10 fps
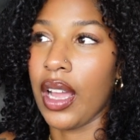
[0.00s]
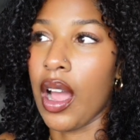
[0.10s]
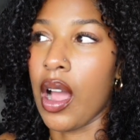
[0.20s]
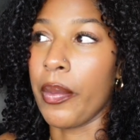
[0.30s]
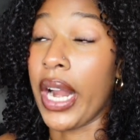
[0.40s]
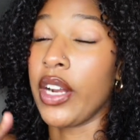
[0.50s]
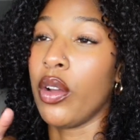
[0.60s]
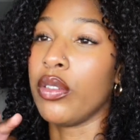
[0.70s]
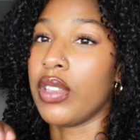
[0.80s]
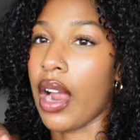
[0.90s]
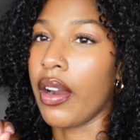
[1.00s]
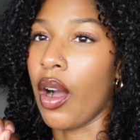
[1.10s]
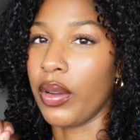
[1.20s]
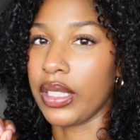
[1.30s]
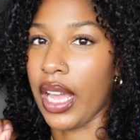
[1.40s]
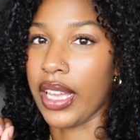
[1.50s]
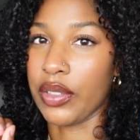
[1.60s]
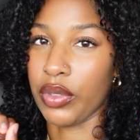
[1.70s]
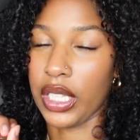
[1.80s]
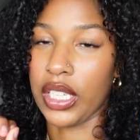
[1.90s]
Um, and I know Zara always
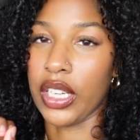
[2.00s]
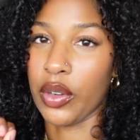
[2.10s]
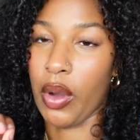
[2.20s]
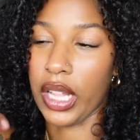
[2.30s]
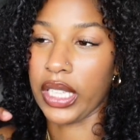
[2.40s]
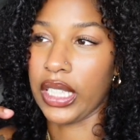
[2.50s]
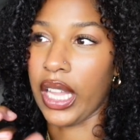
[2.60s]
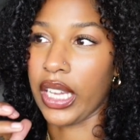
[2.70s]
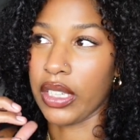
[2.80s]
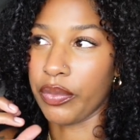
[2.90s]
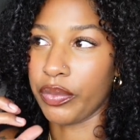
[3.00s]
has really good quality, like